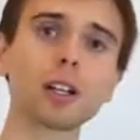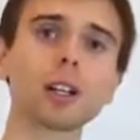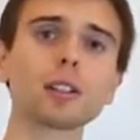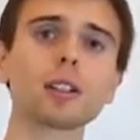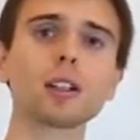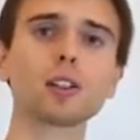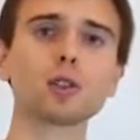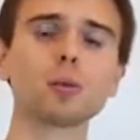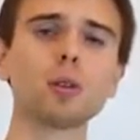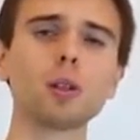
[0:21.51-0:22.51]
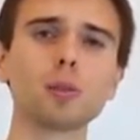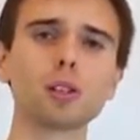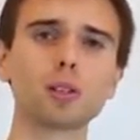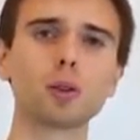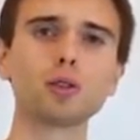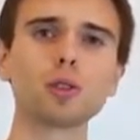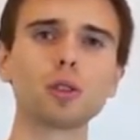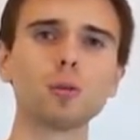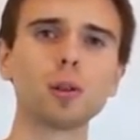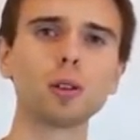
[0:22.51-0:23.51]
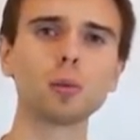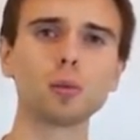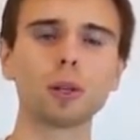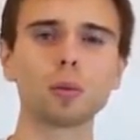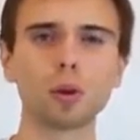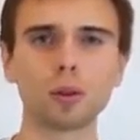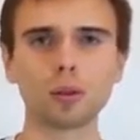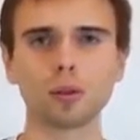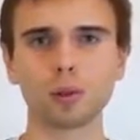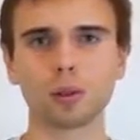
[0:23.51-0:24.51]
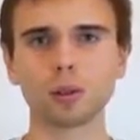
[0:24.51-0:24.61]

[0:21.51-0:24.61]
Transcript: important thing is that your spine should be straight.